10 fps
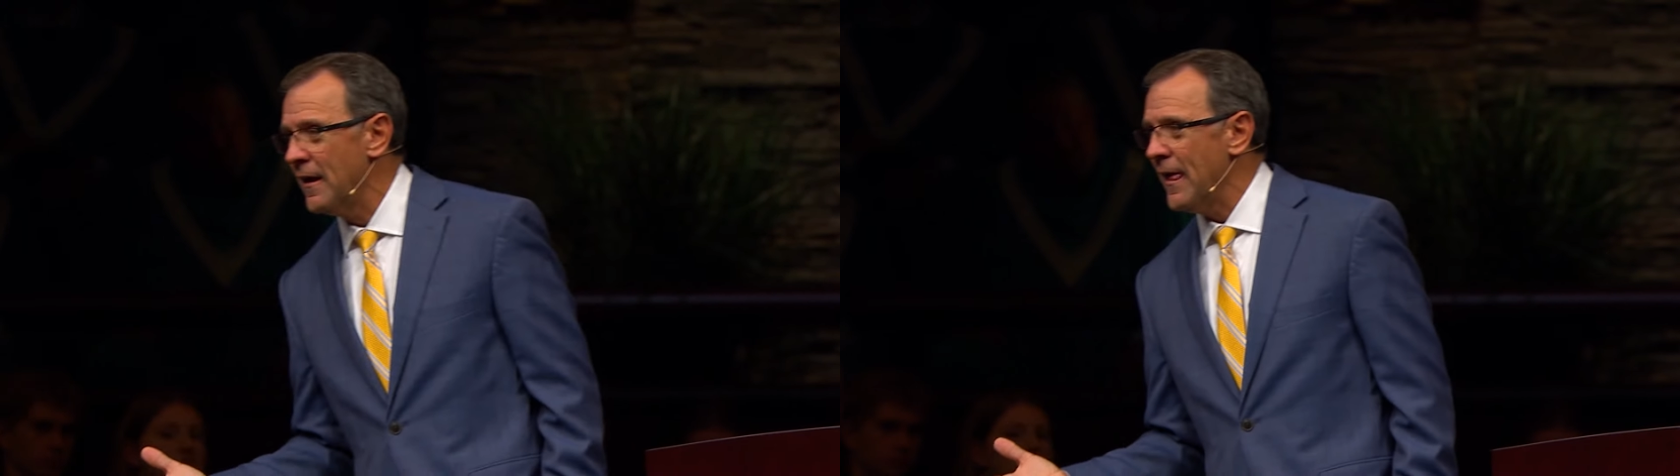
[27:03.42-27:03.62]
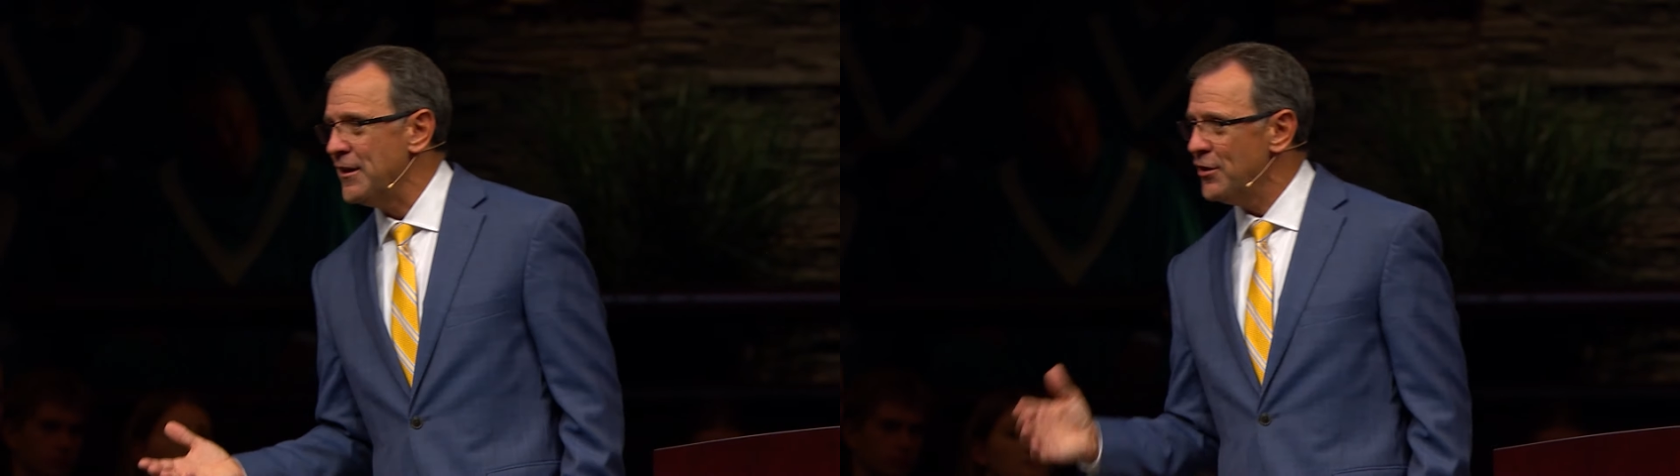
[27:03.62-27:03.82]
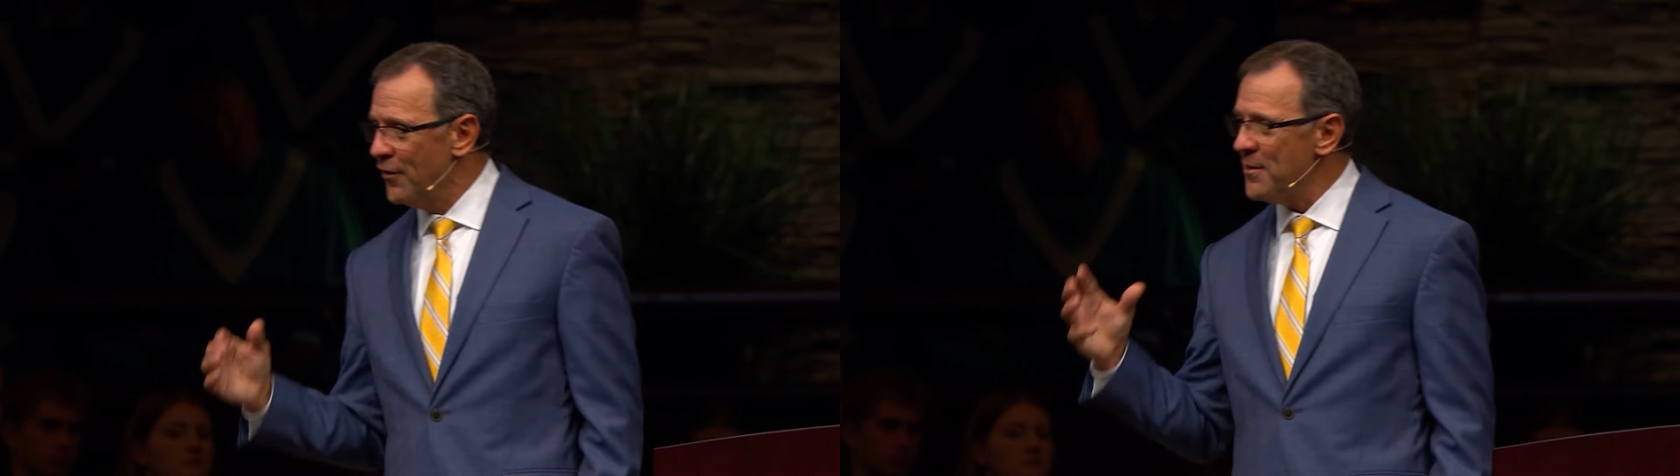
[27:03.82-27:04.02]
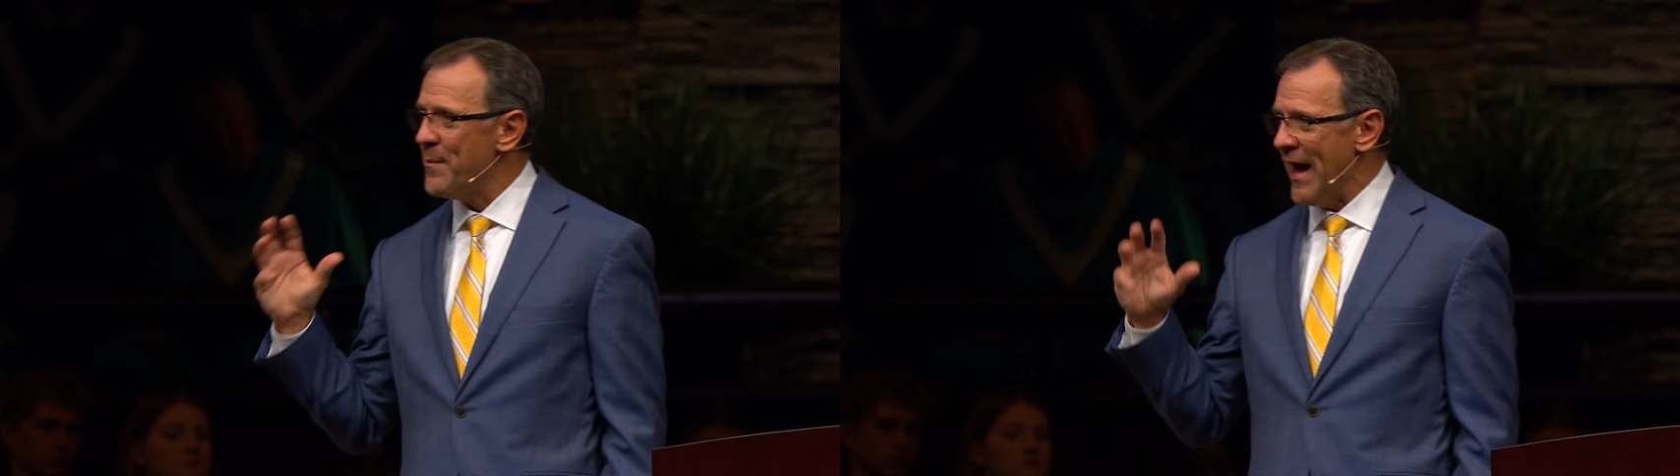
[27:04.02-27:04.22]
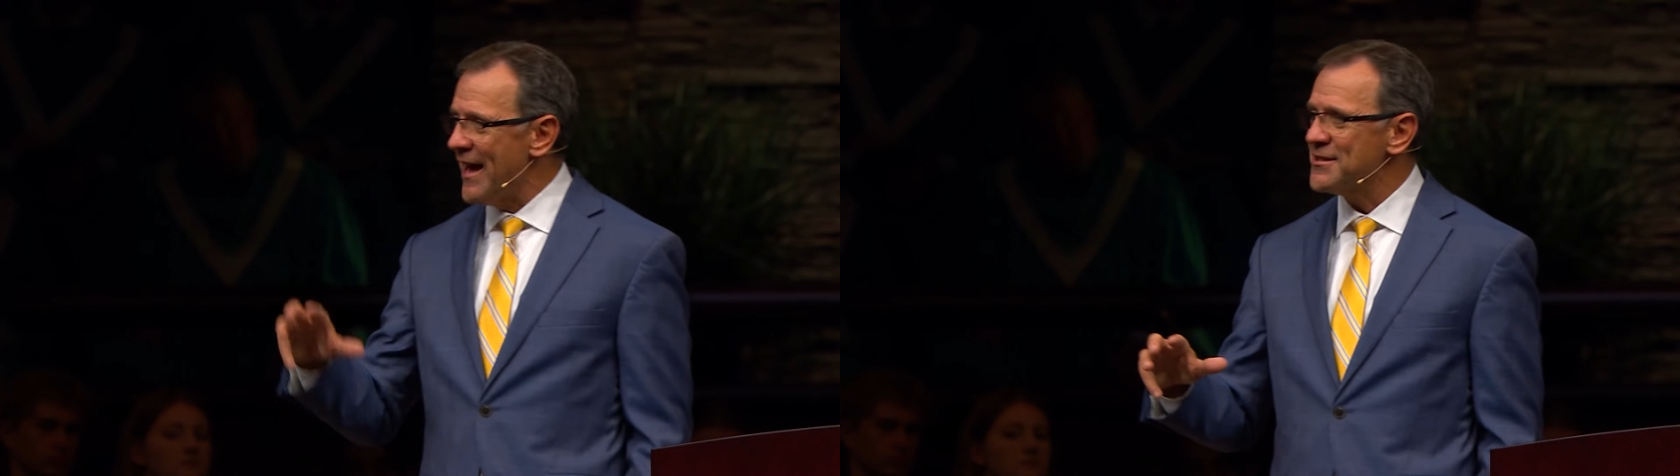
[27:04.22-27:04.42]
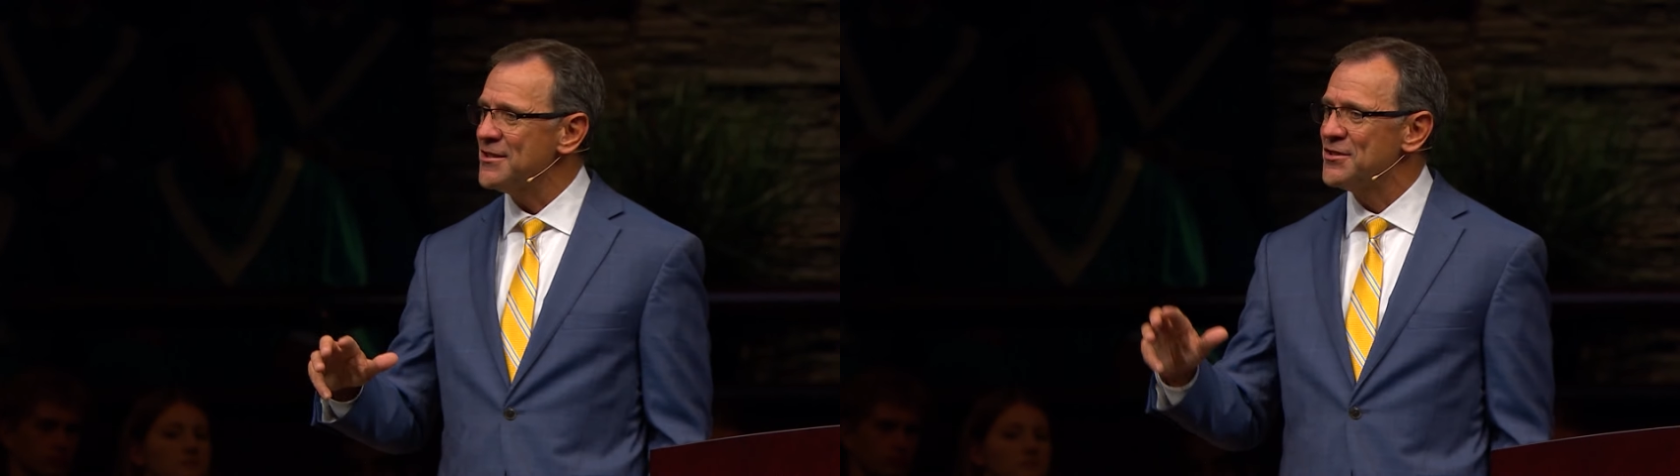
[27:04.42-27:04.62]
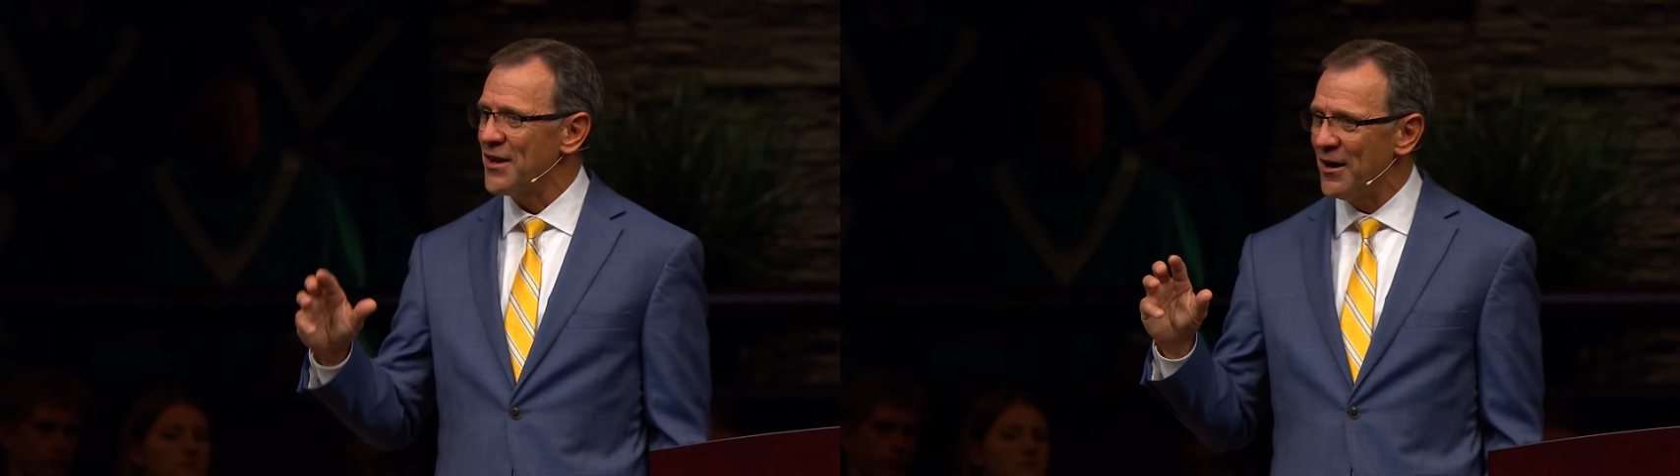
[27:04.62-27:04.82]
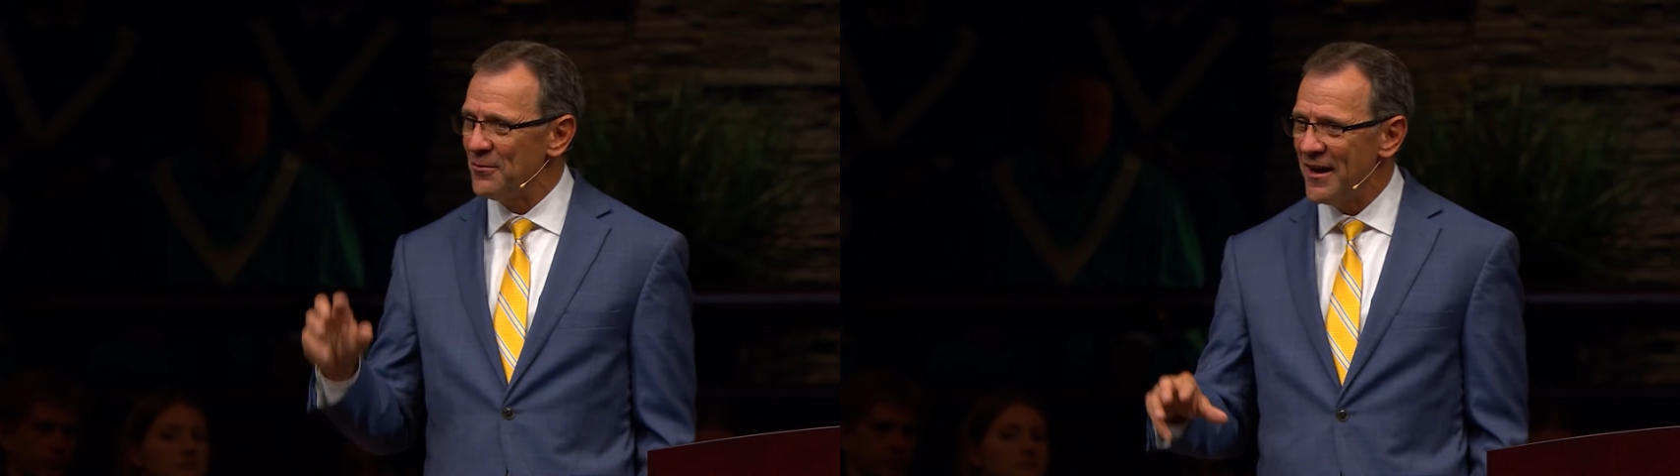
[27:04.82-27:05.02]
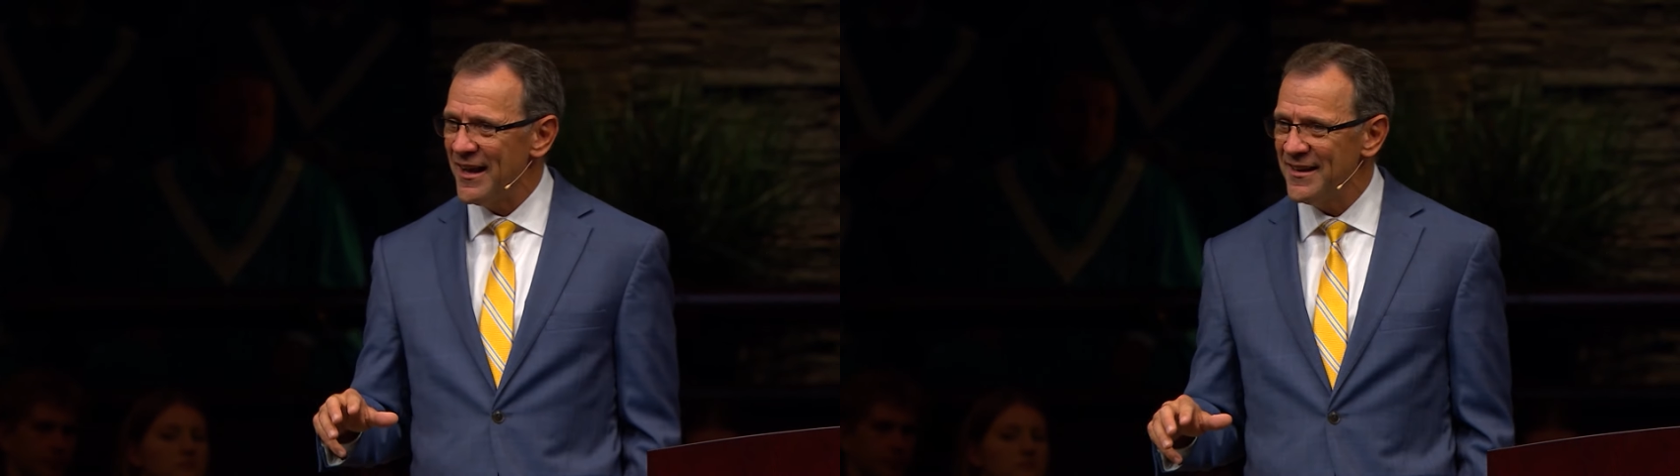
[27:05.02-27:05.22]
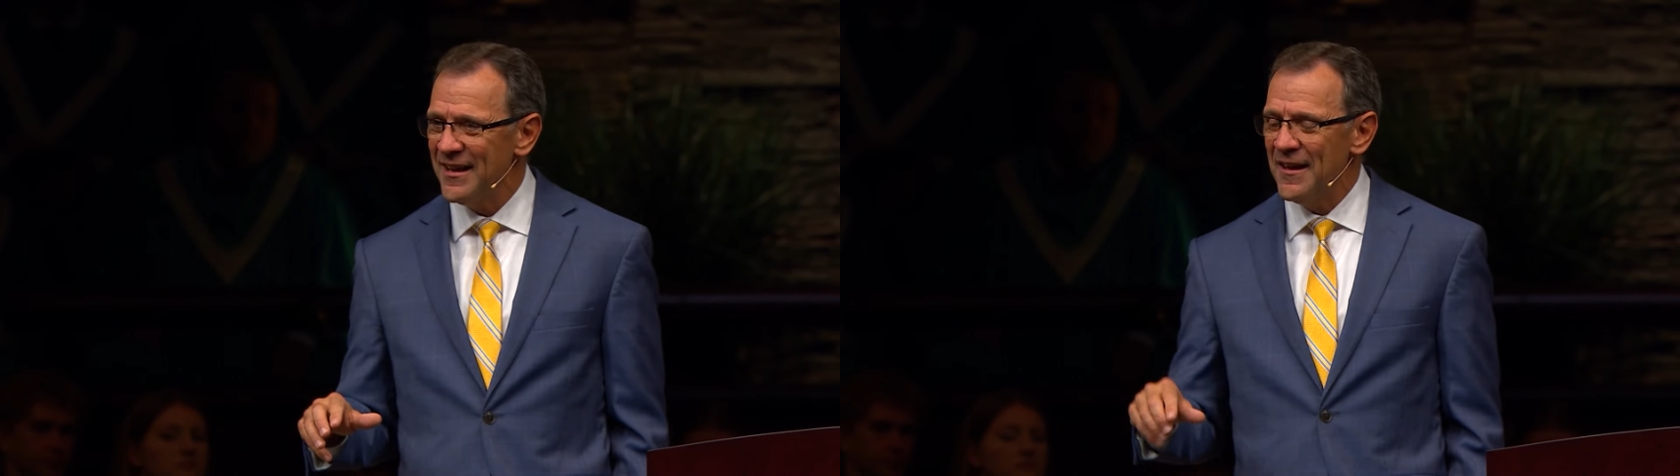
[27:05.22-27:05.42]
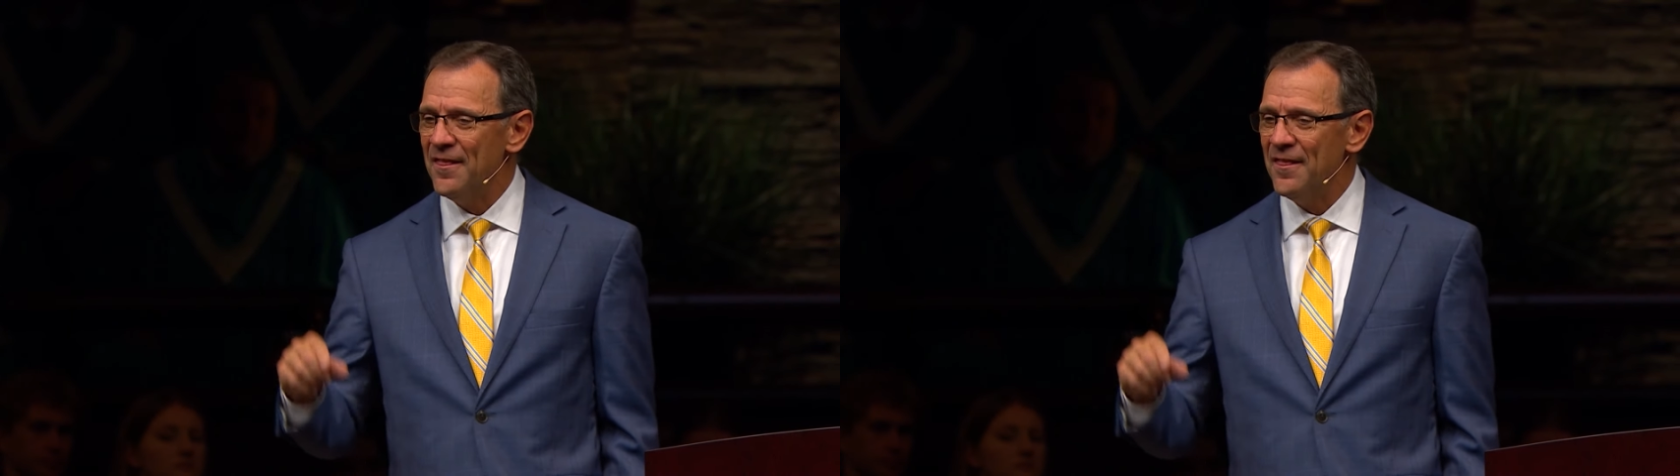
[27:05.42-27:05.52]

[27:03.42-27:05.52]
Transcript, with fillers: And you know, the passage that I read